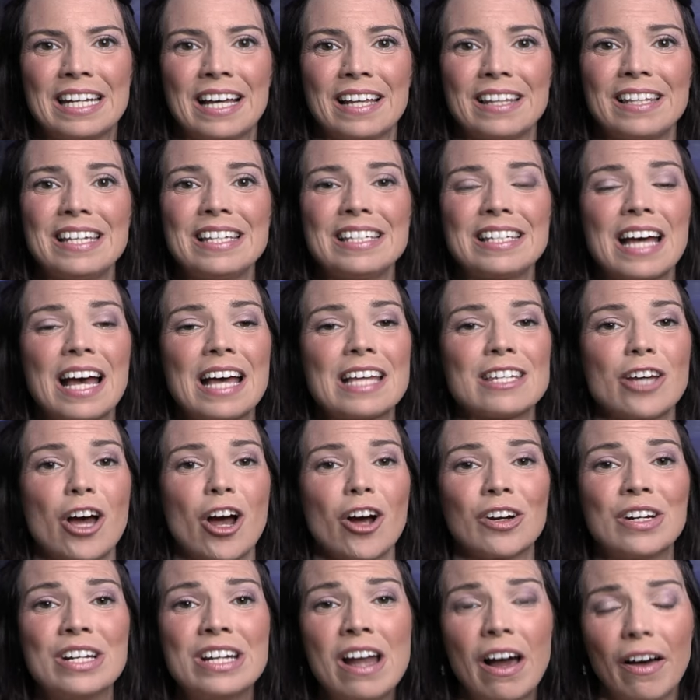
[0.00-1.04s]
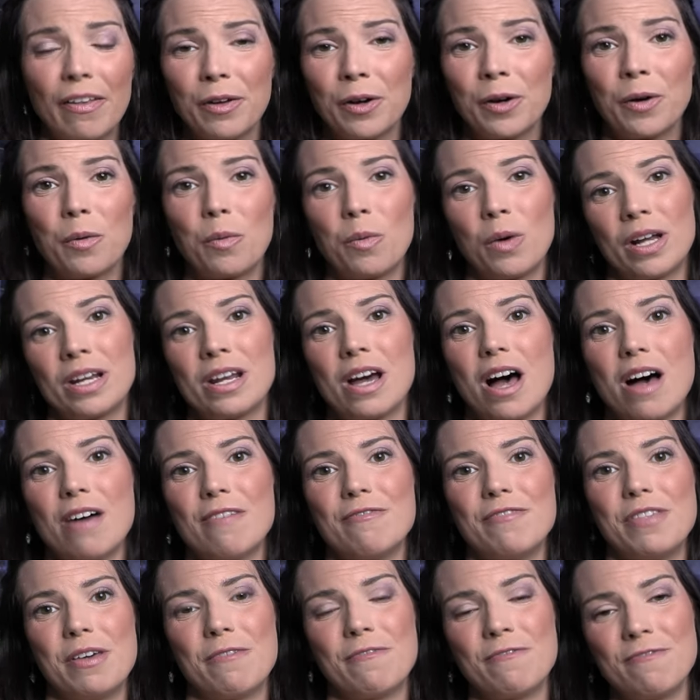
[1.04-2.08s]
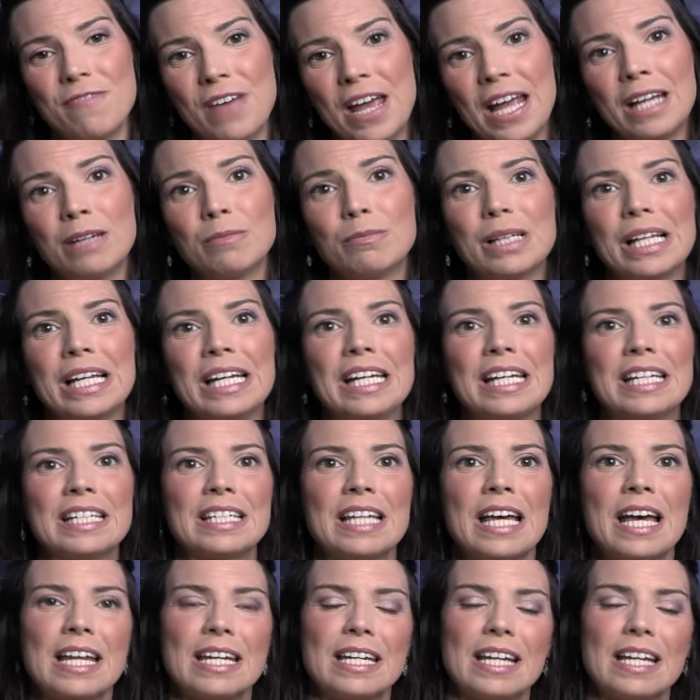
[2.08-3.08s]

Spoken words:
Now these guys are another one of the fang blennies.